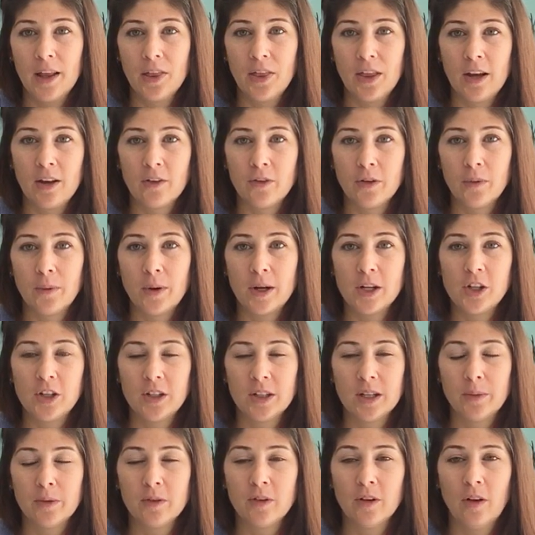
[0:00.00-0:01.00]
Thanks for
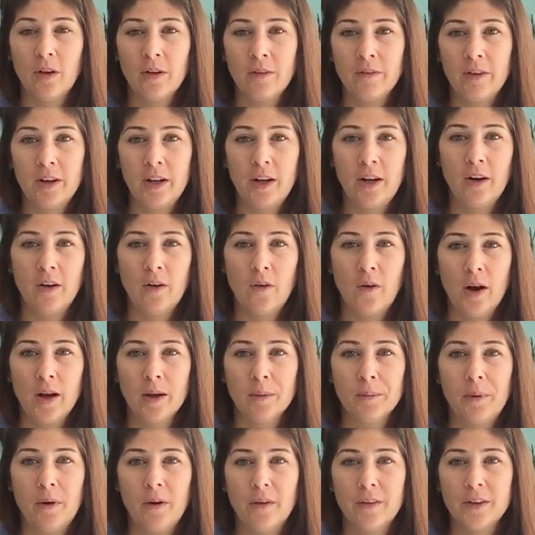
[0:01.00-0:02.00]
watching. That was a long video. I
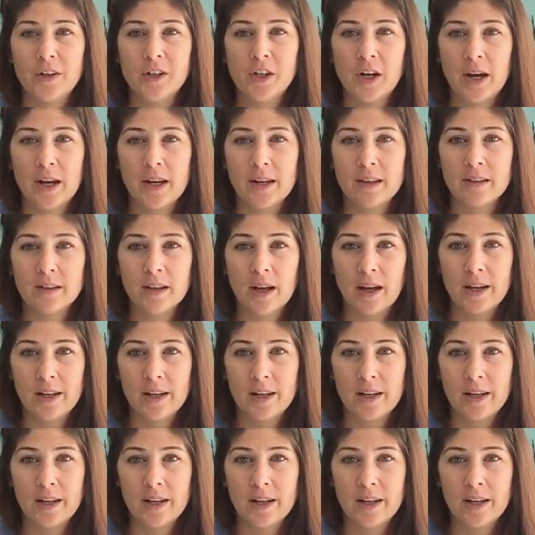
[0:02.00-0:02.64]
apologize.